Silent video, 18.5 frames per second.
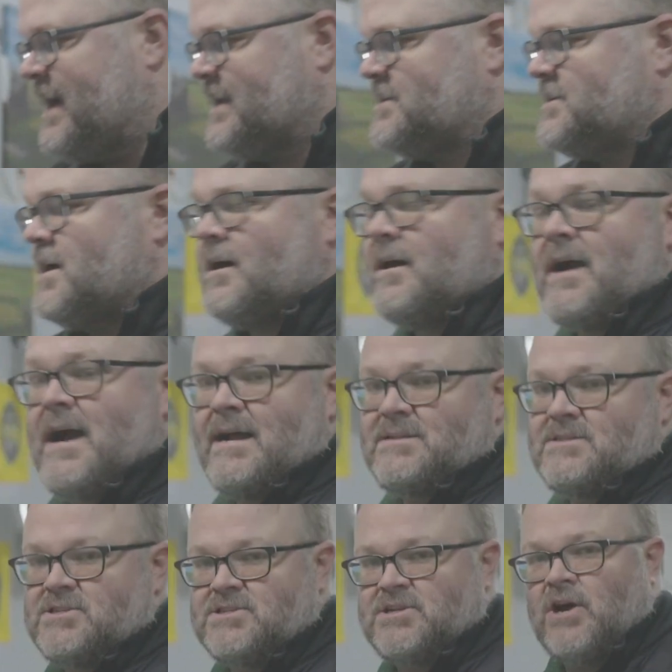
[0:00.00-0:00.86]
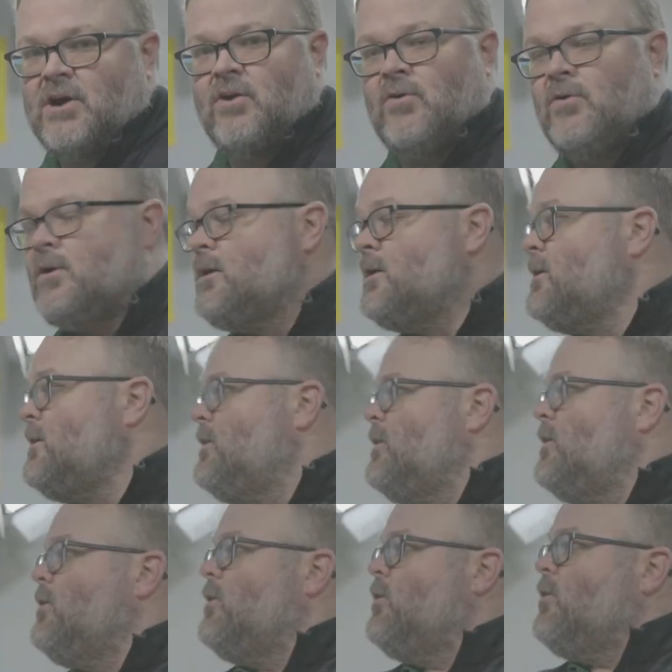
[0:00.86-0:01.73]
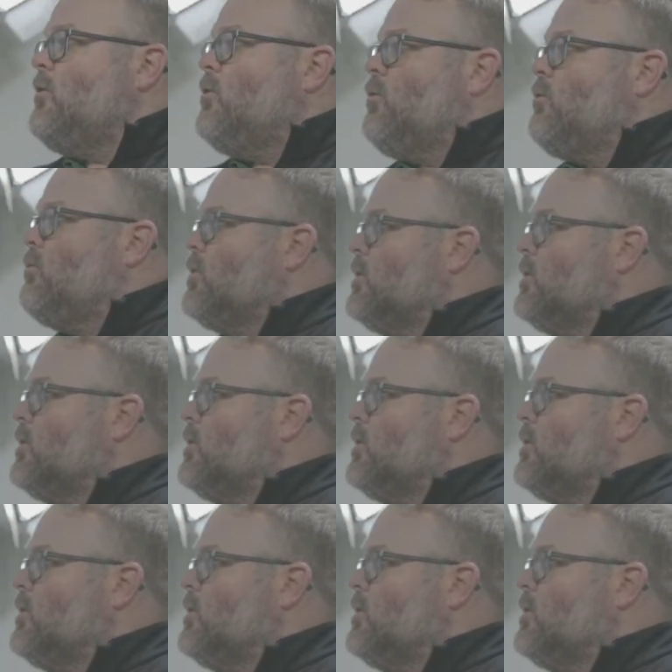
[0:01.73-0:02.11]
All right, so we're